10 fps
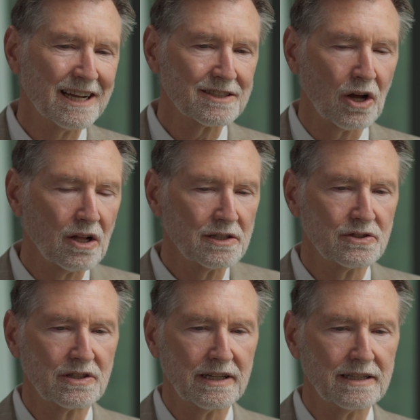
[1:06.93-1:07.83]

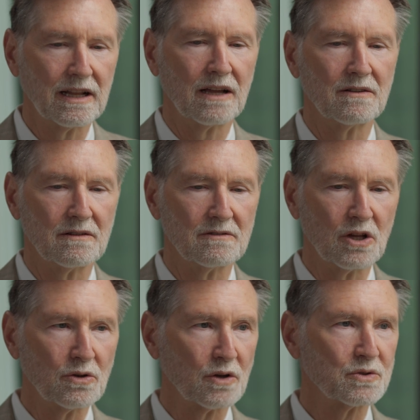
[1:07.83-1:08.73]
acknowledge that
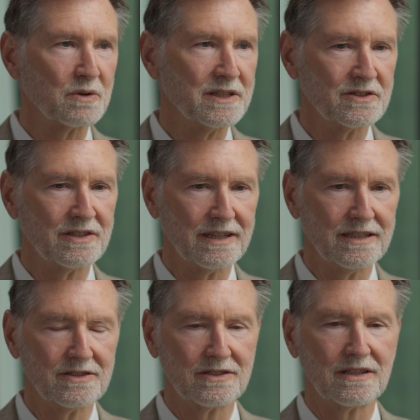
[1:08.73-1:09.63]
low dose rate
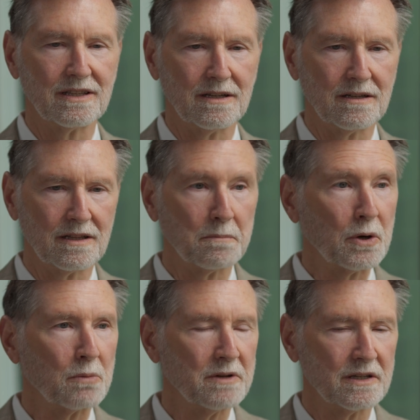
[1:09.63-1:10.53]
seeds, the, the
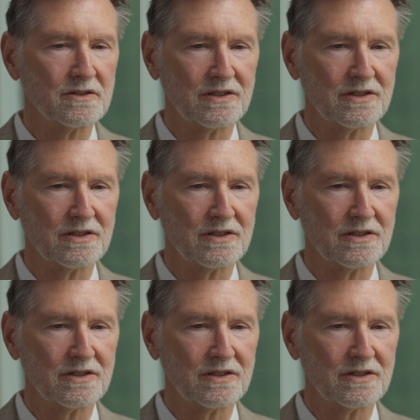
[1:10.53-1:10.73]
permanent